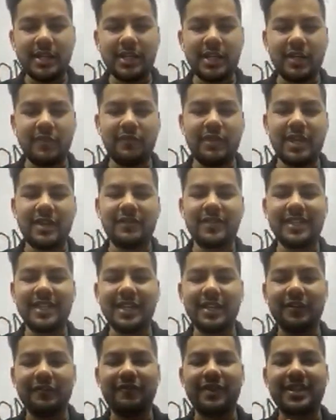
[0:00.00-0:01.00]
and we have set
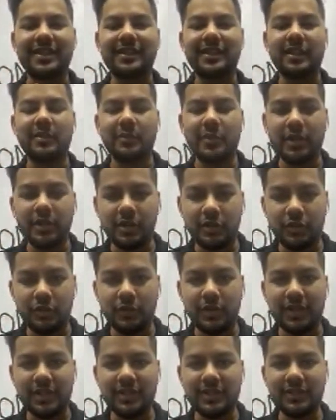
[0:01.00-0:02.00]
a vesting period to
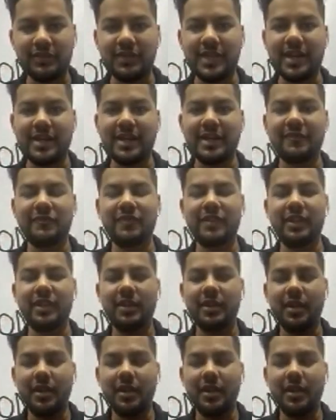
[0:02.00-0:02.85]
it, so that every